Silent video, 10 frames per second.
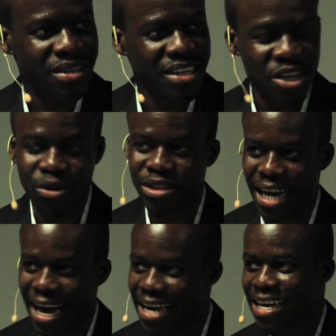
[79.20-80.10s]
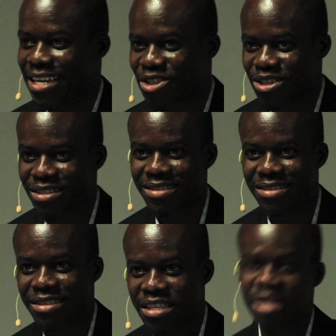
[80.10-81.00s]
equal to IS
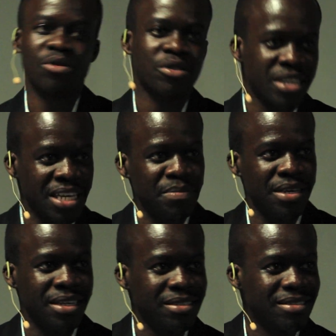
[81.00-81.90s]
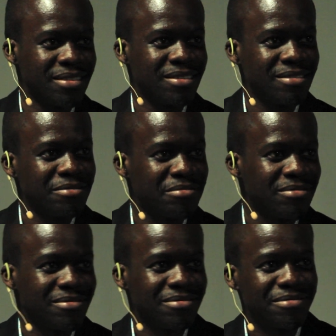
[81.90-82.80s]
equal to EB
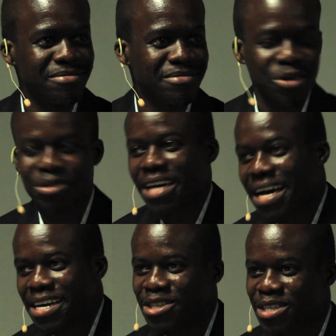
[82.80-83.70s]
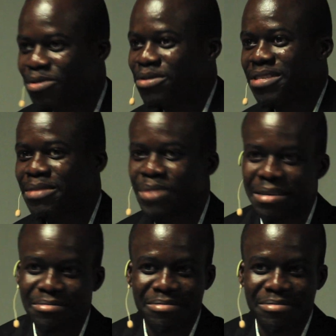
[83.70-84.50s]
equal to IS equal to EB